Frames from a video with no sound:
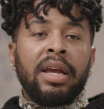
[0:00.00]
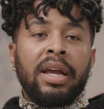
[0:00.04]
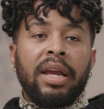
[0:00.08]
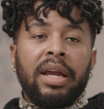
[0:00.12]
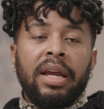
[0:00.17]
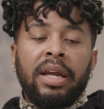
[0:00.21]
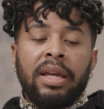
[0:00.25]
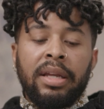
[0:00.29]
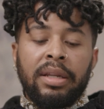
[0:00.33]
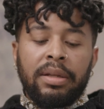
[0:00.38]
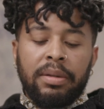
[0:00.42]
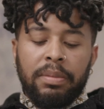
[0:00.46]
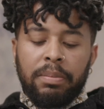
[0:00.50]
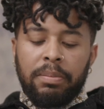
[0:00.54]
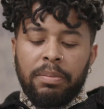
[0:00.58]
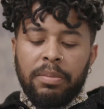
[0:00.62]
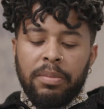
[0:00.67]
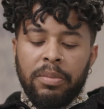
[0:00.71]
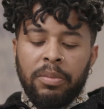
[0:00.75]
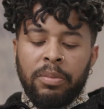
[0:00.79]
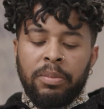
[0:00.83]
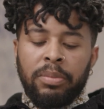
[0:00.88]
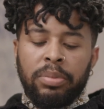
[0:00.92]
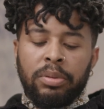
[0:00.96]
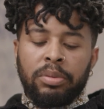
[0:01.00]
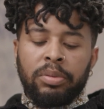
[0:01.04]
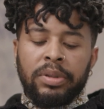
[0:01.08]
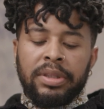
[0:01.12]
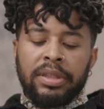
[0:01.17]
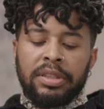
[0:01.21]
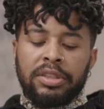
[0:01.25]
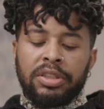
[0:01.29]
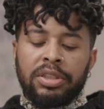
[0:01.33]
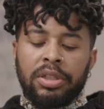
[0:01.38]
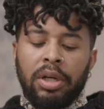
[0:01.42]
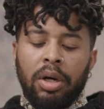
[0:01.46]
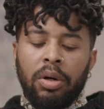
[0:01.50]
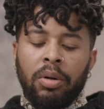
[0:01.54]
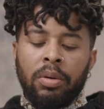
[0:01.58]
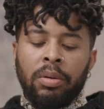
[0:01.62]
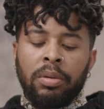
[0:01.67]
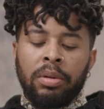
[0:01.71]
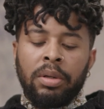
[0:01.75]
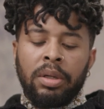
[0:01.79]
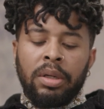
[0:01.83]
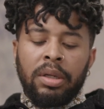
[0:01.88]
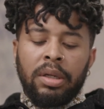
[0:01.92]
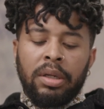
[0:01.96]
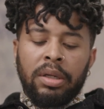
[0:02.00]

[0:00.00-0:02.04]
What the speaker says: But with the show,